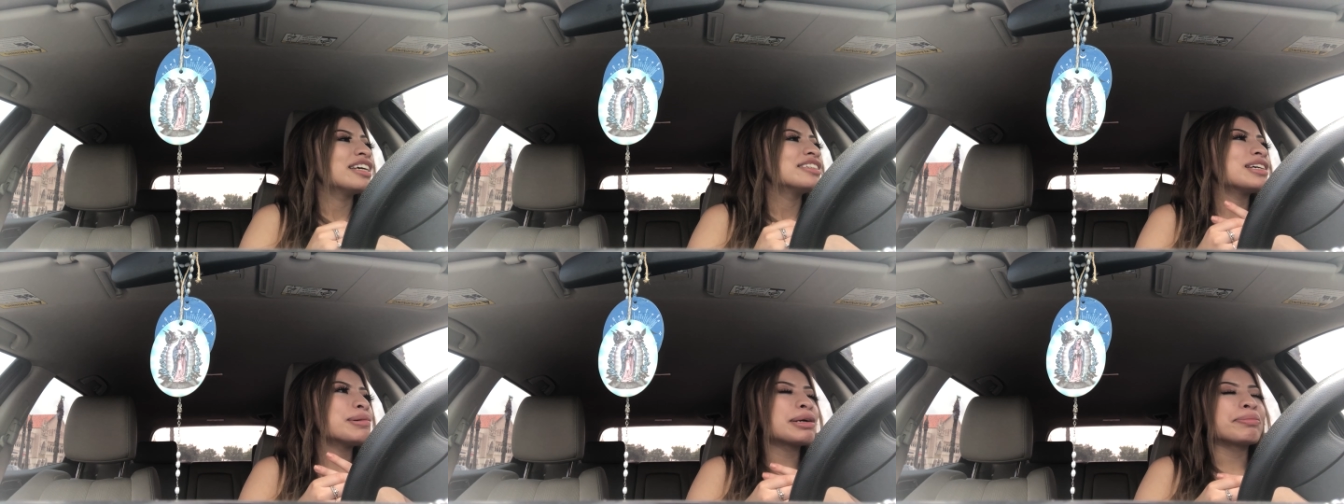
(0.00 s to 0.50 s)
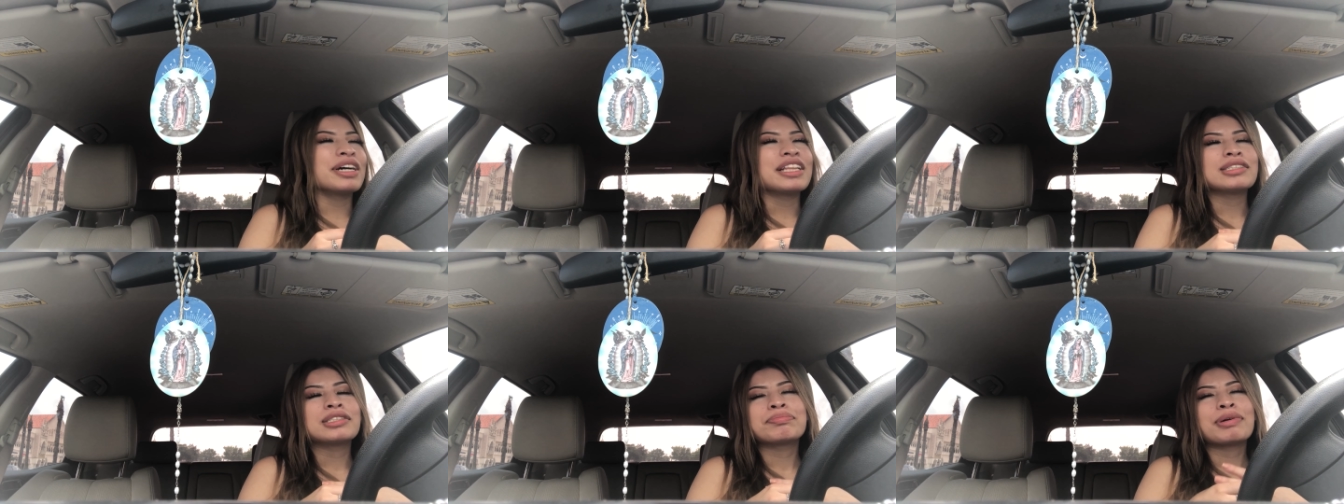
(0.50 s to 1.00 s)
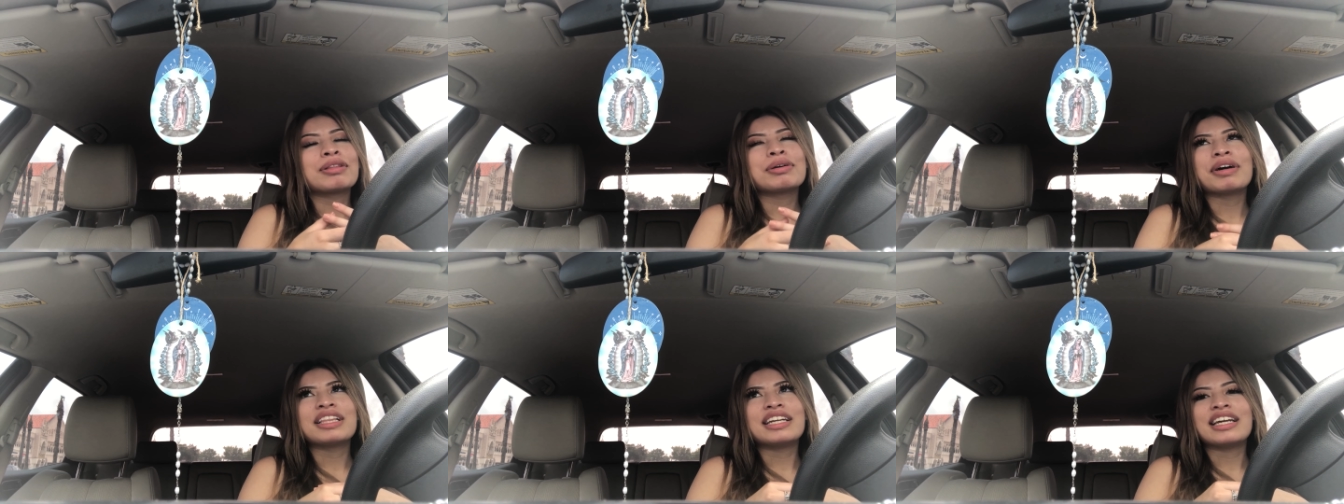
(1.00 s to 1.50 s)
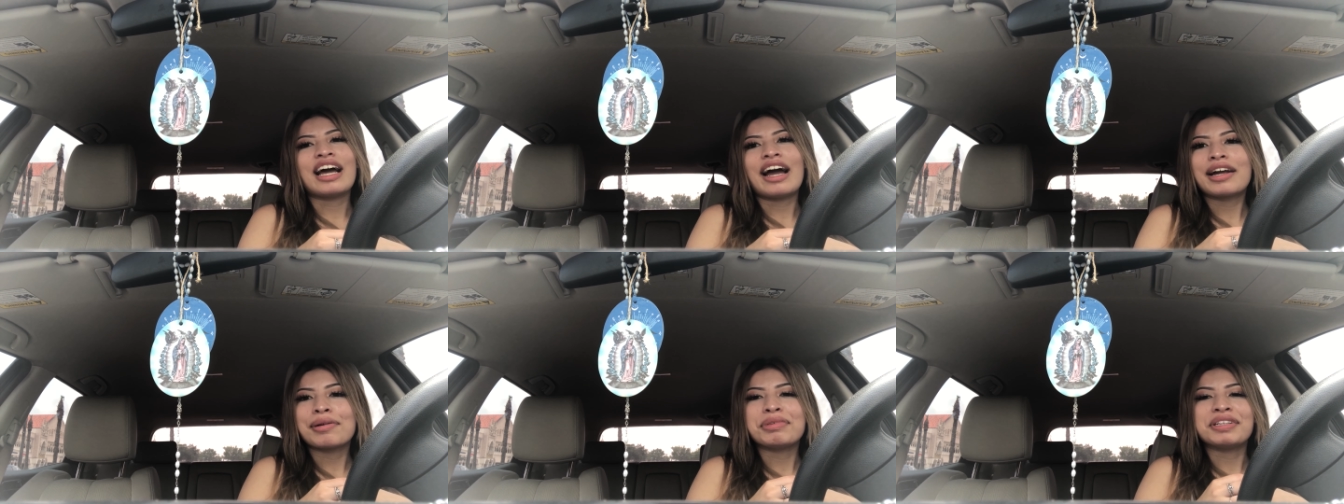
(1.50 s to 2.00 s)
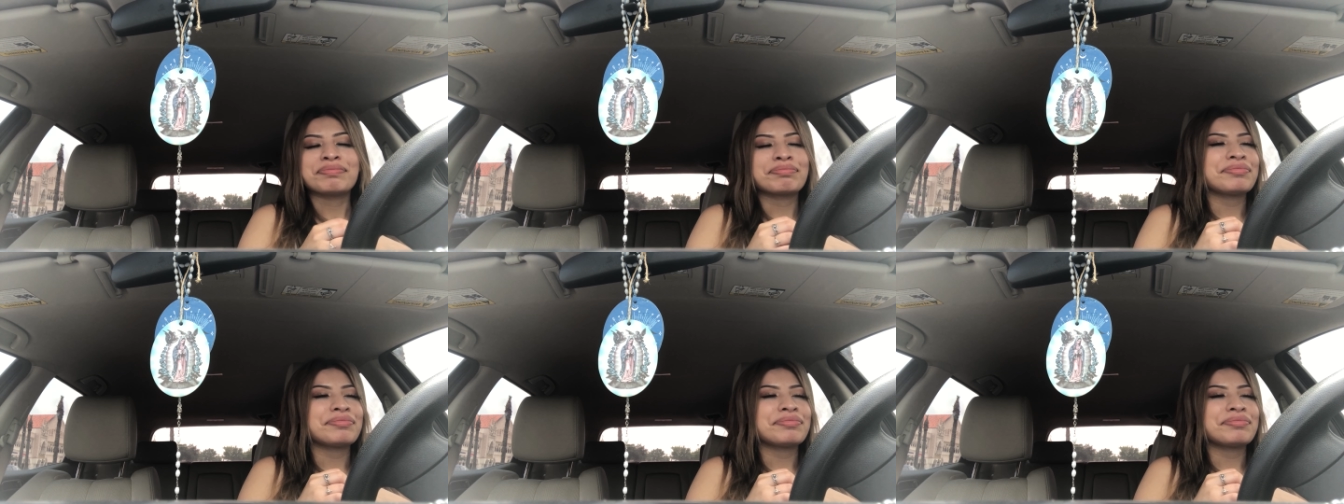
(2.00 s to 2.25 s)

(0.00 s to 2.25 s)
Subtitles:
So I'm like, bro, that's probably why they didn't hire me.